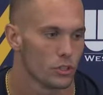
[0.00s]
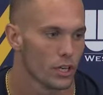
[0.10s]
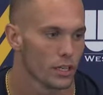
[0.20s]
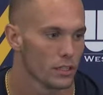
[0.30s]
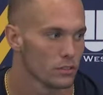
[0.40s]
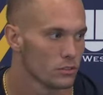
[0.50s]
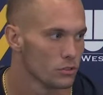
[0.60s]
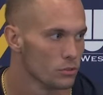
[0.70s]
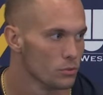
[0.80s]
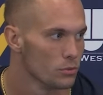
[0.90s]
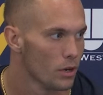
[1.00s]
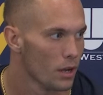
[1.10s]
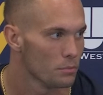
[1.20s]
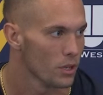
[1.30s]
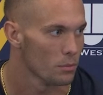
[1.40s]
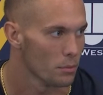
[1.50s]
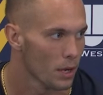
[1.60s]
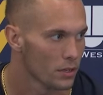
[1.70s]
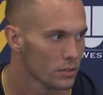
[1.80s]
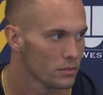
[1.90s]
can't get too hyped up
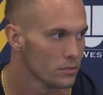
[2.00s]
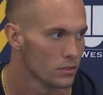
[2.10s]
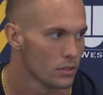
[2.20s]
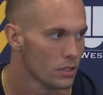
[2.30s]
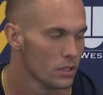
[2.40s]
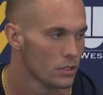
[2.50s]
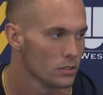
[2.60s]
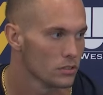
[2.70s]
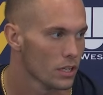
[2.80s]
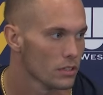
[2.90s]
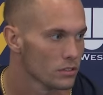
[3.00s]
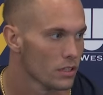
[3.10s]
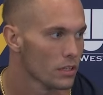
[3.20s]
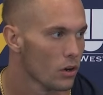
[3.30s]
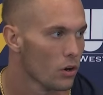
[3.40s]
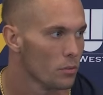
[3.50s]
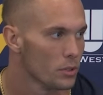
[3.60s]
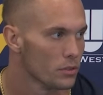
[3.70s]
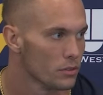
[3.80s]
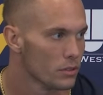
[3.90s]
about it. Just got to stay calm
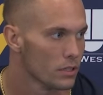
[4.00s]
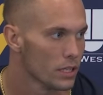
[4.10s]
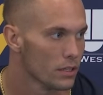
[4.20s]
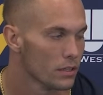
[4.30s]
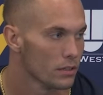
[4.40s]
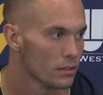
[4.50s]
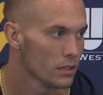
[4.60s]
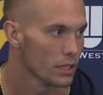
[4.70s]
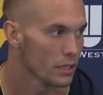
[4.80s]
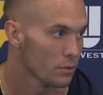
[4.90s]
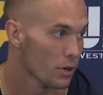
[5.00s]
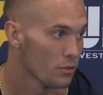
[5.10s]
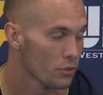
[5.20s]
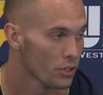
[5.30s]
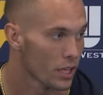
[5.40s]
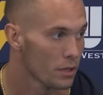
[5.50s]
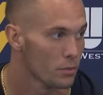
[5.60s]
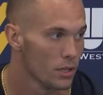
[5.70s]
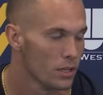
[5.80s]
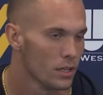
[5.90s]
and get ready for the game.
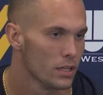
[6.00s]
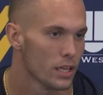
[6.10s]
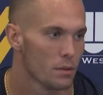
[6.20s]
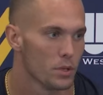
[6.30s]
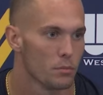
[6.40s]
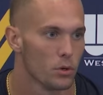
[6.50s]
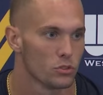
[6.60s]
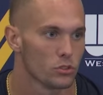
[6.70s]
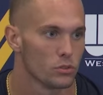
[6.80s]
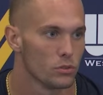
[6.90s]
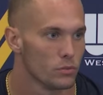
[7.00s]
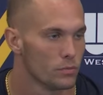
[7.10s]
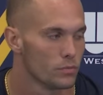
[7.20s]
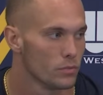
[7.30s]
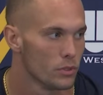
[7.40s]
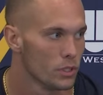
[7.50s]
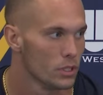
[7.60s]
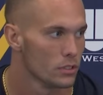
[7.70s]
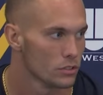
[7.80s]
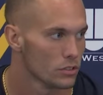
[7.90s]
Can't be emotional.
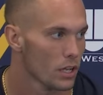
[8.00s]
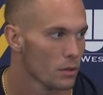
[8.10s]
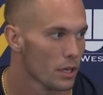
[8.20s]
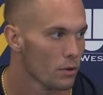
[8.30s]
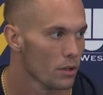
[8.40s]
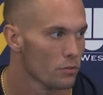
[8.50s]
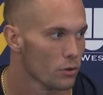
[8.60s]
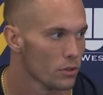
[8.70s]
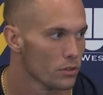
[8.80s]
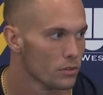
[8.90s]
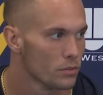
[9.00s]
Just got to get ready for it.